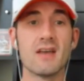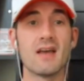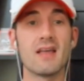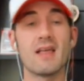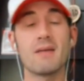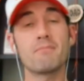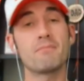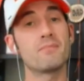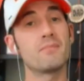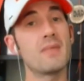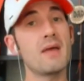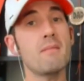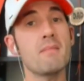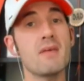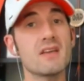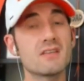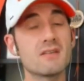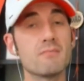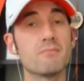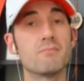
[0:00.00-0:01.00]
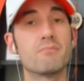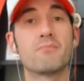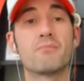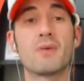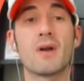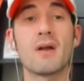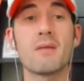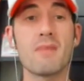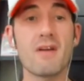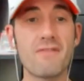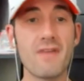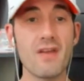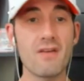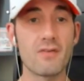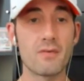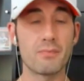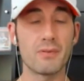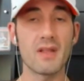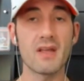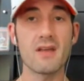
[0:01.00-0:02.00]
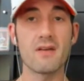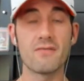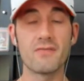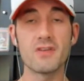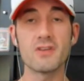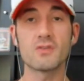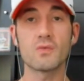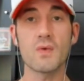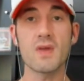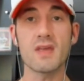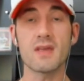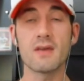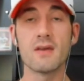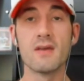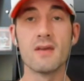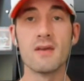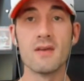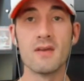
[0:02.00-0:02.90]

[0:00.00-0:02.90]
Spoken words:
And that makes him probably my favorite play of this week.